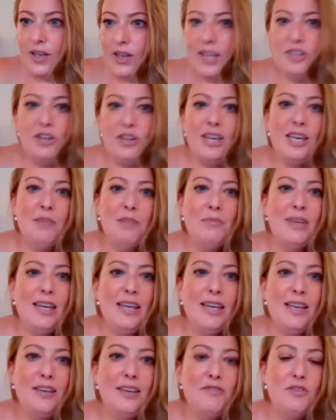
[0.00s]
Can you hear
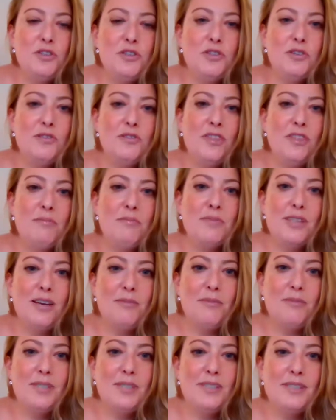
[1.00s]
me? If you do a thumbs
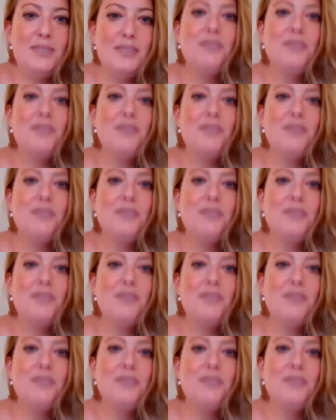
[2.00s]
up,